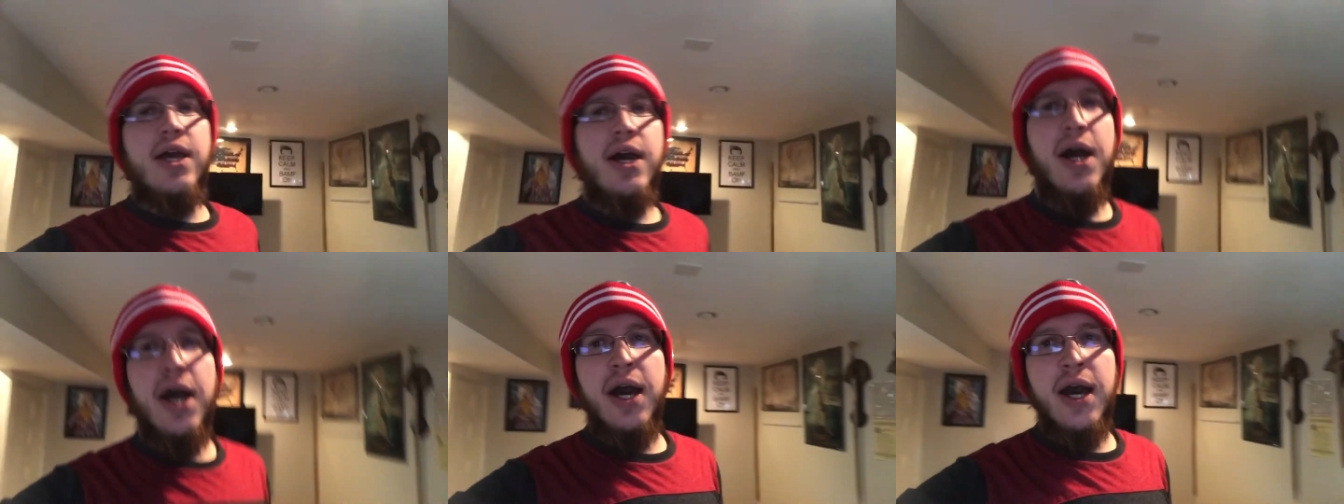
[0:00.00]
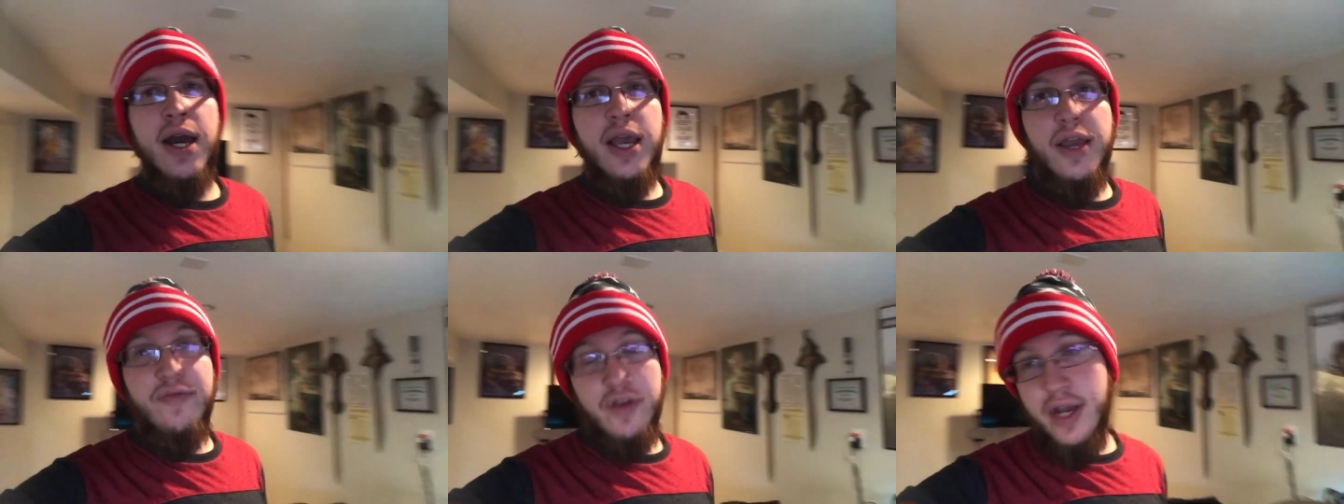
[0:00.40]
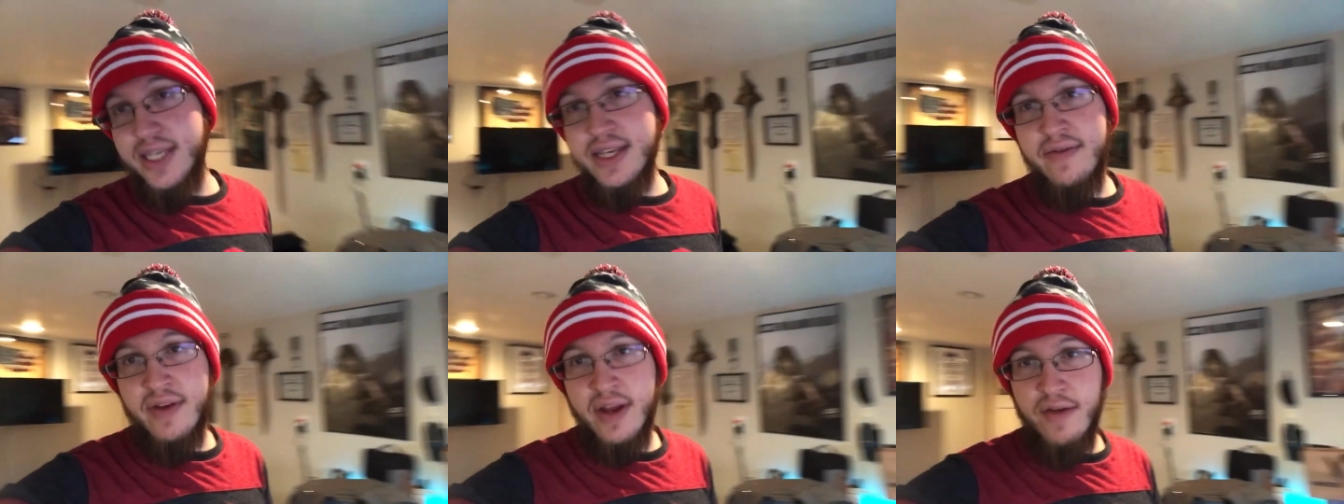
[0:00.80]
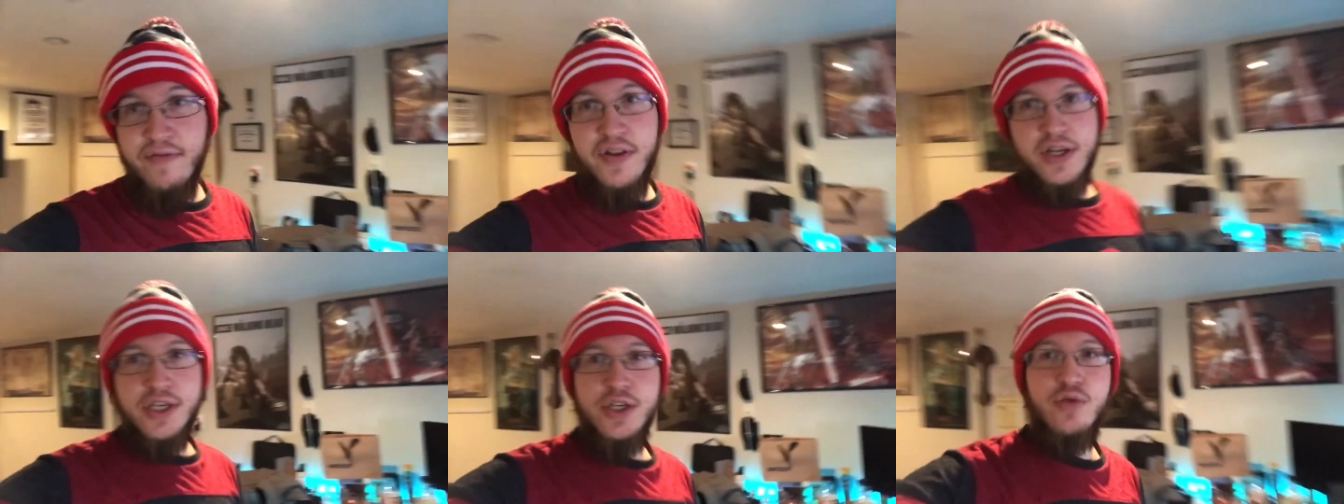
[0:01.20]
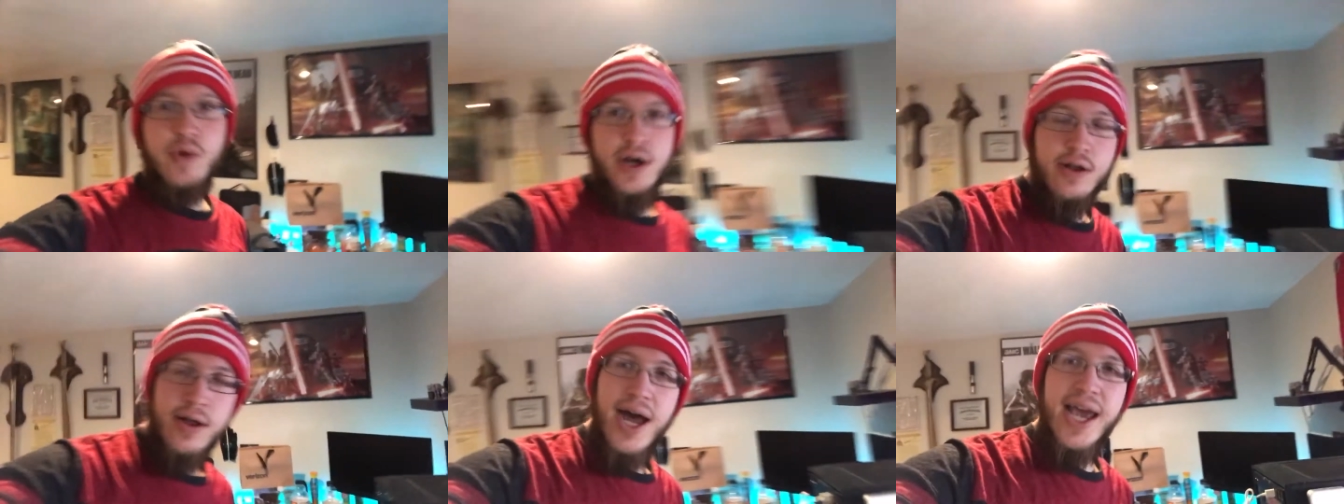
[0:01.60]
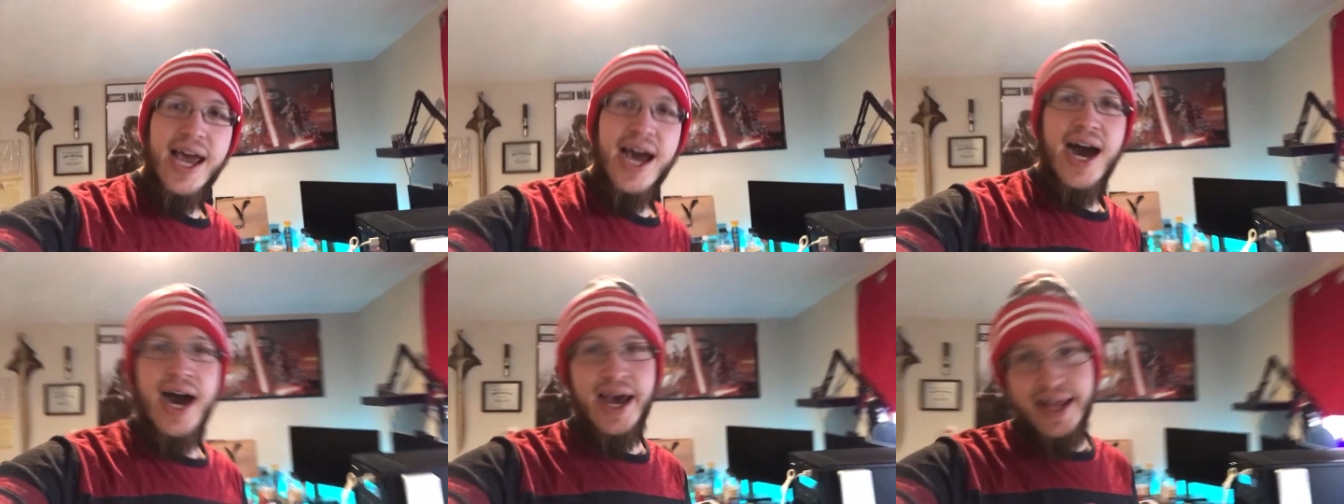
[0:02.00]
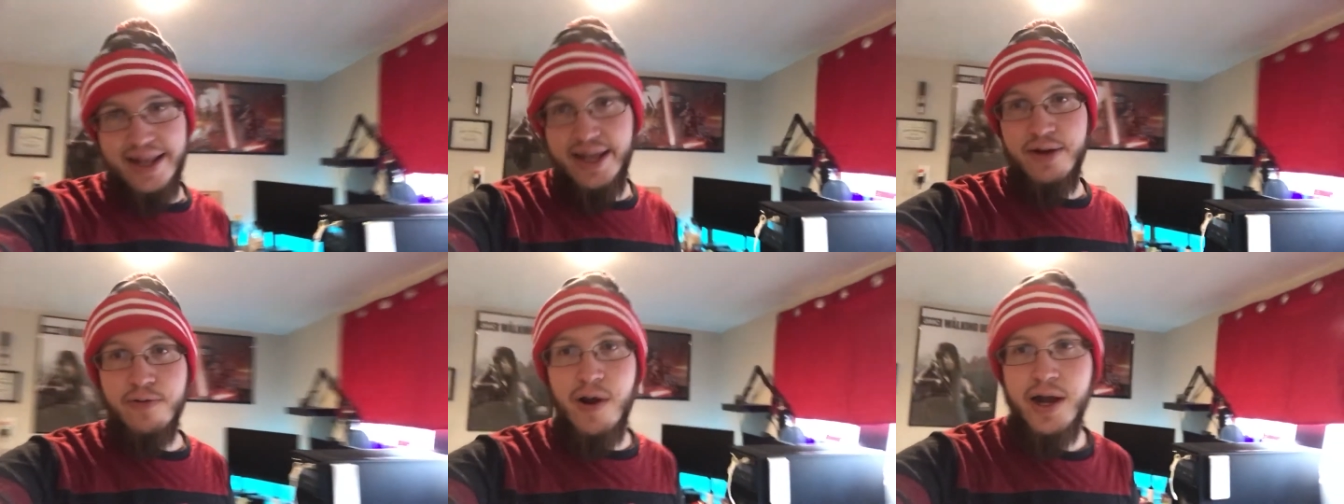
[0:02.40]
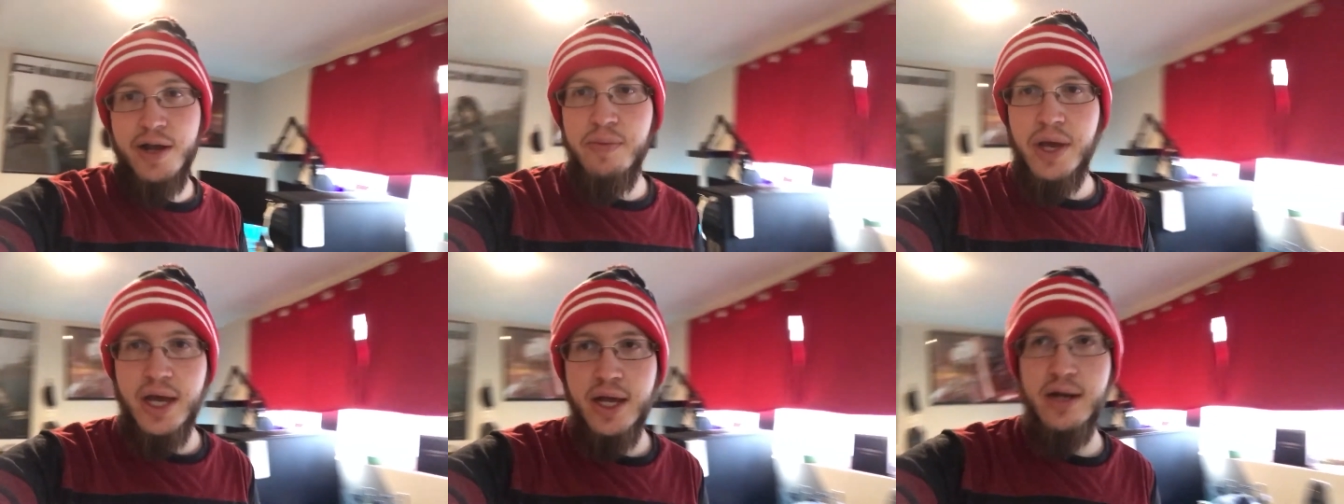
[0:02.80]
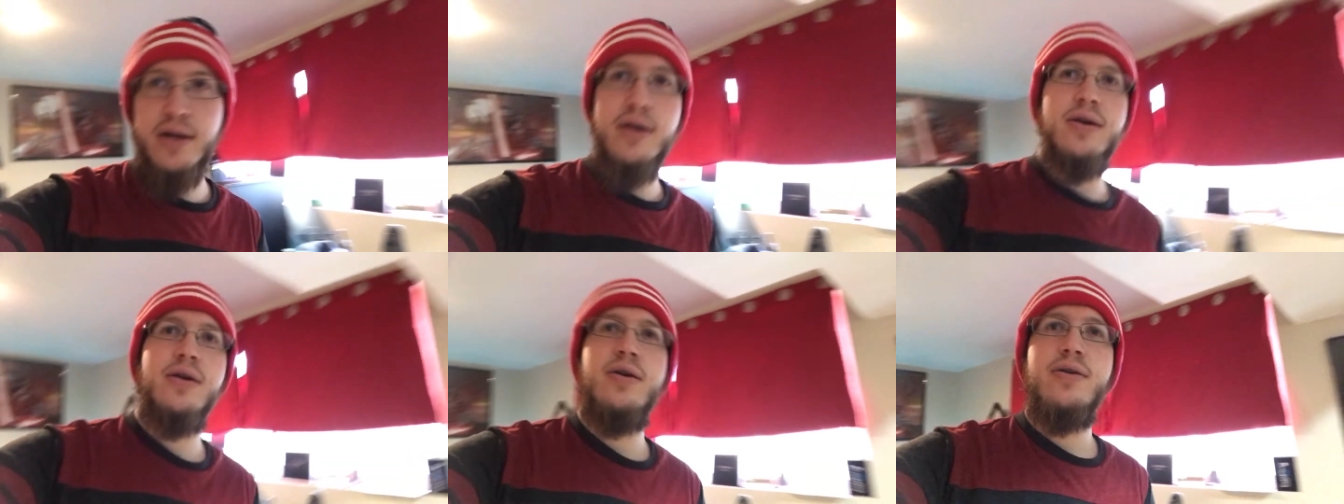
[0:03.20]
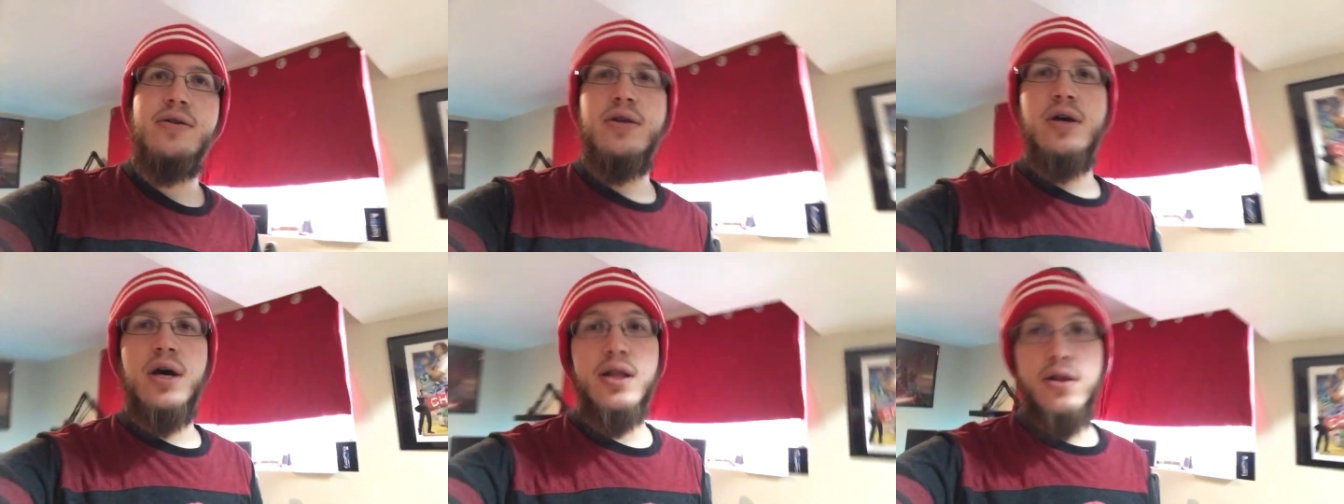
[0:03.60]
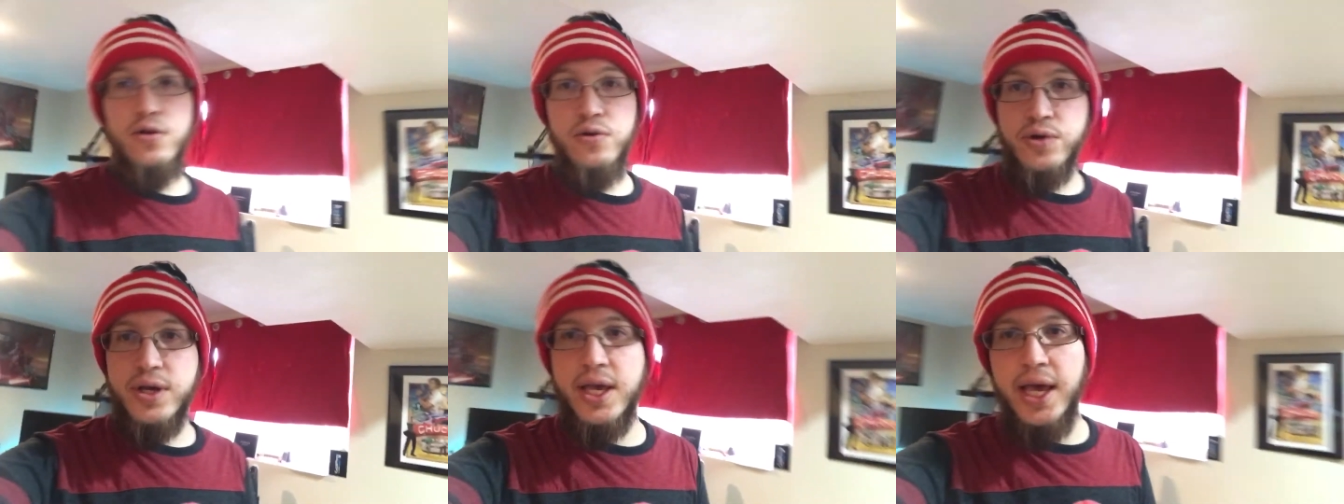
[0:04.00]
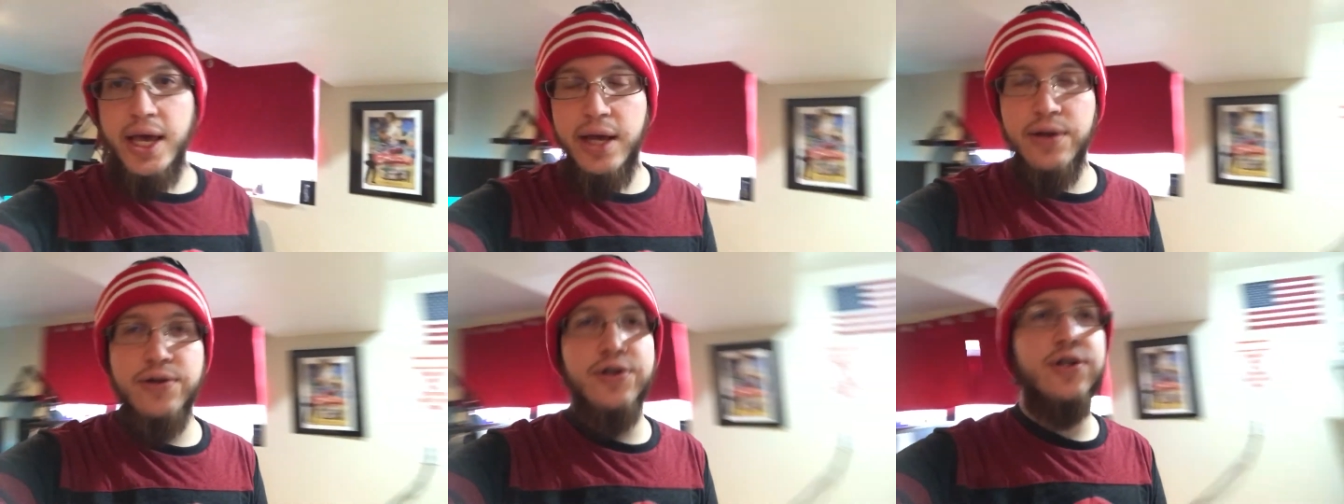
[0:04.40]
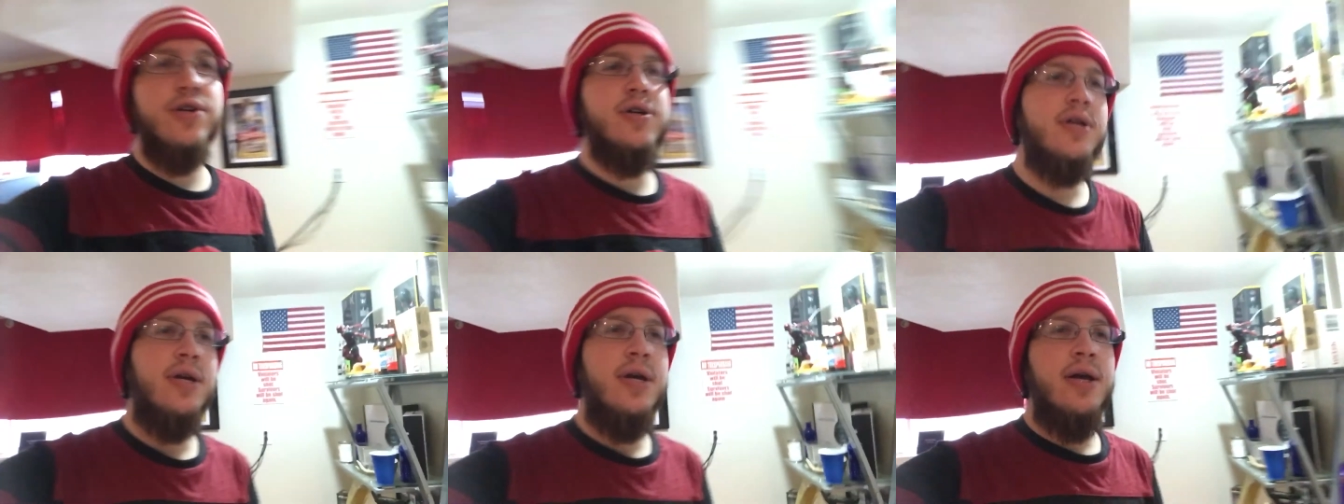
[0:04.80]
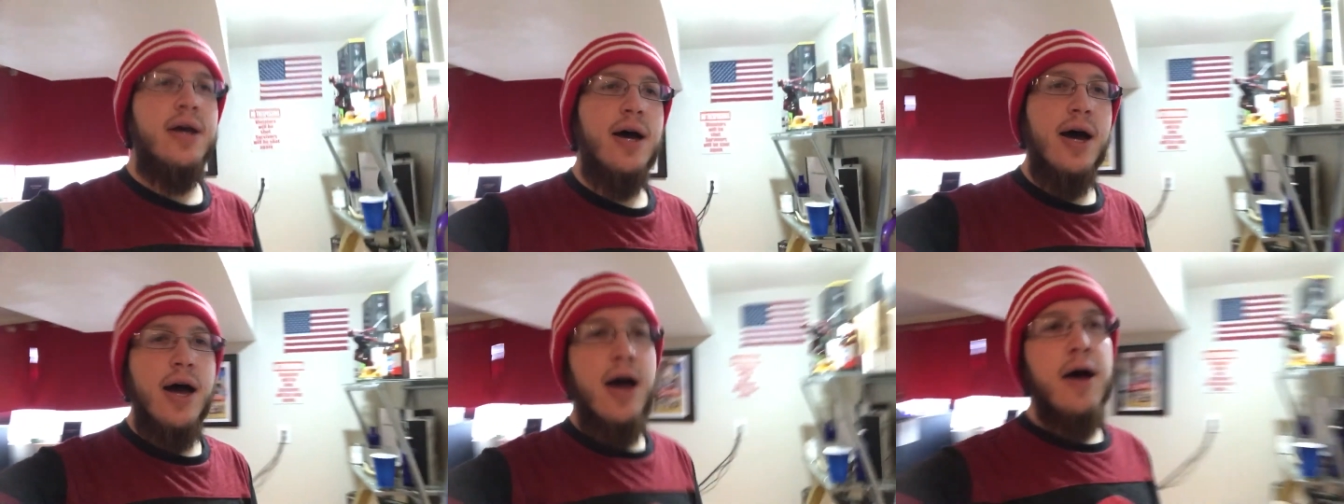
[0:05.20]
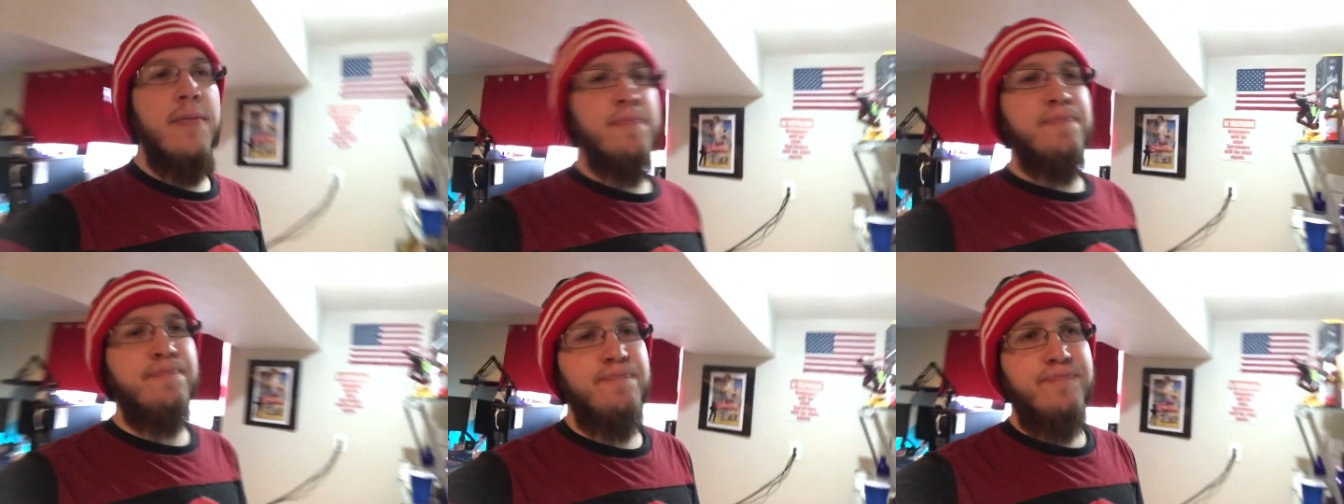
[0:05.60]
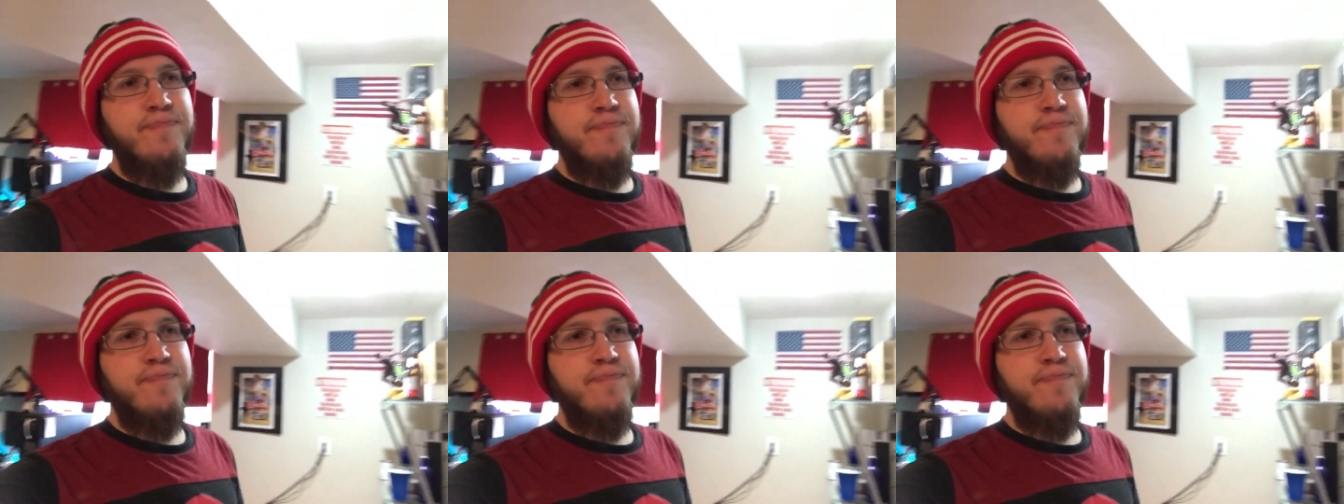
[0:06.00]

Uh, if you guys have Netflix as well, I highly recommend the Luke Cage um,